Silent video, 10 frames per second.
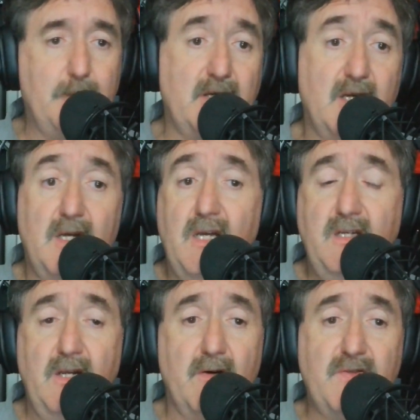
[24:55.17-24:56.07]
But,
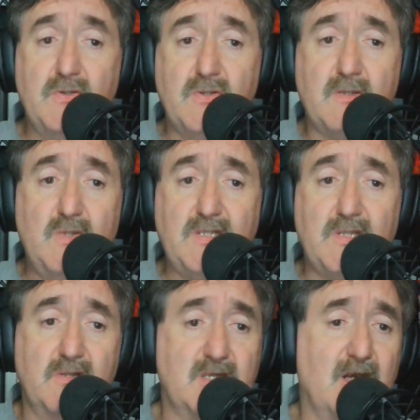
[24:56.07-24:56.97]
if you do some
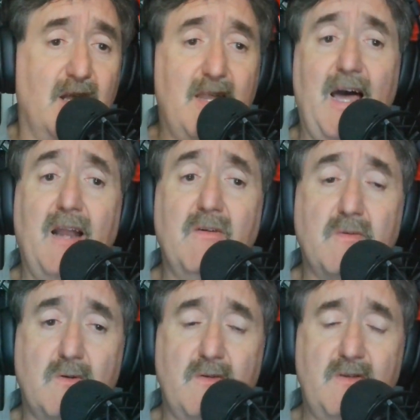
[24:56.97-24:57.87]
research, there's a lot of